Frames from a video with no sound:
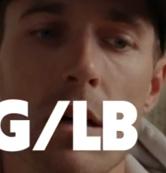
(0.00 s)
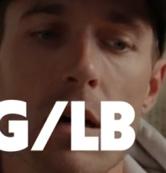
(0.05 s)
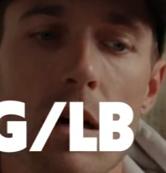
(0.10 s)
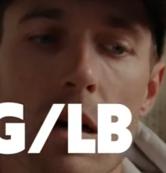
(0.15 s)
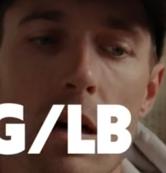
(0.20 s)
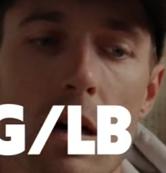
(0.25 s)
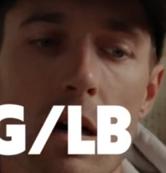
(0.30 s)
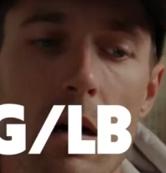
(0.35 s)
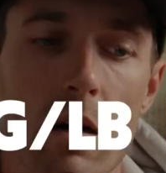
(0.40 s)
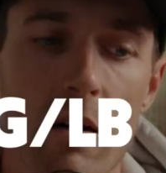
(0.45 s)

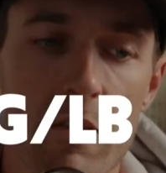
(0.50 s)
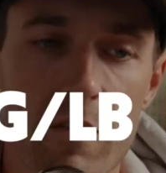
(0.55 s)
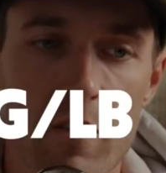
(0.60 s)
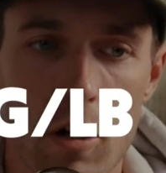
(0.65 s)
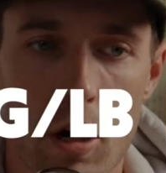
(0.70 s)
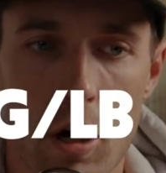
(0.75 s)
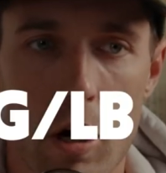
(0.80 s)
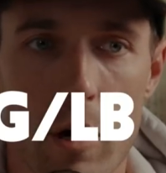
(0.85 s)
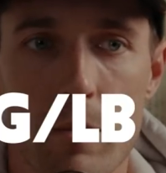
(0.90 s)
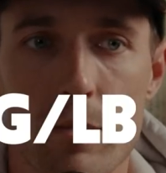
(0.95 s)
of
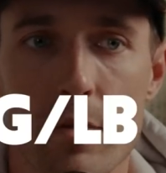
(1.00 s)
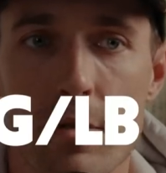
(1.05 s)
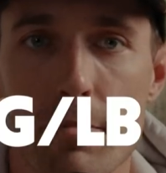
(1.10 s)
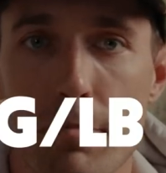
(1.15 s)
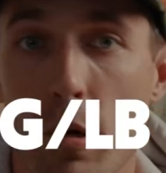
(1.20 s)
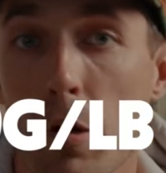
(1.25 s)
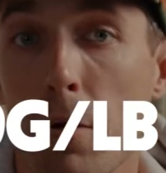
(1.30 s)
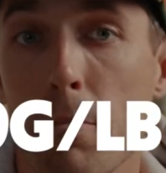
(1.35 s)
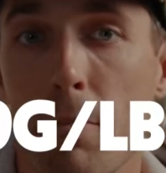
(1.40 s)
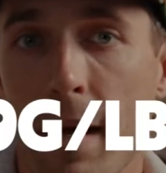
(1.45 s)
carbs
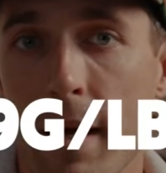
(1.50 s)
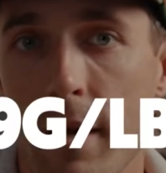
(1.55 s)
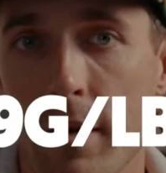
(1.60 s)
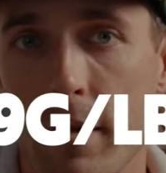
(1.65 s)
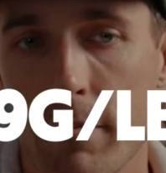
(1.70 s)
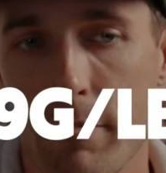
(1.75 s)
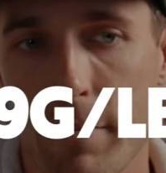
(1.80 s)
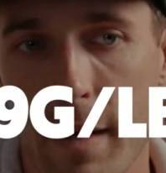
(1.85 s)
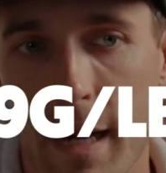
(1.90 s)
per pound of